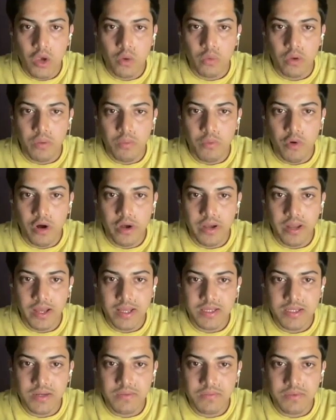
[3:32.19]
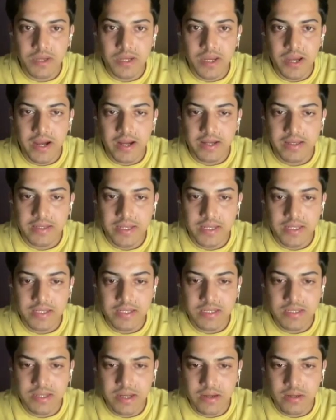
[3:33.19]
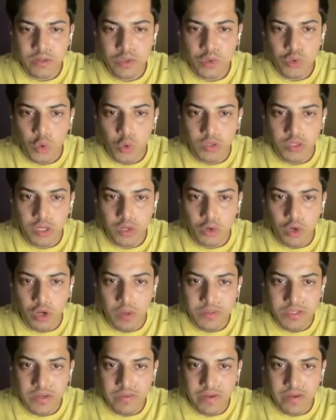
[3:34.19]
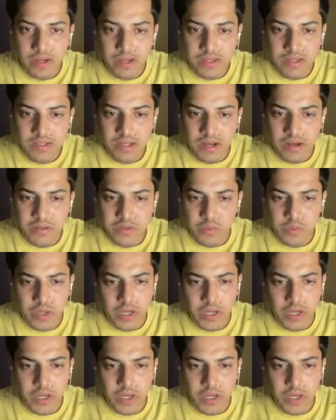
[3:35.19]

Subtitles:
We bought HFT at 60 cents, sold the top 70 cents,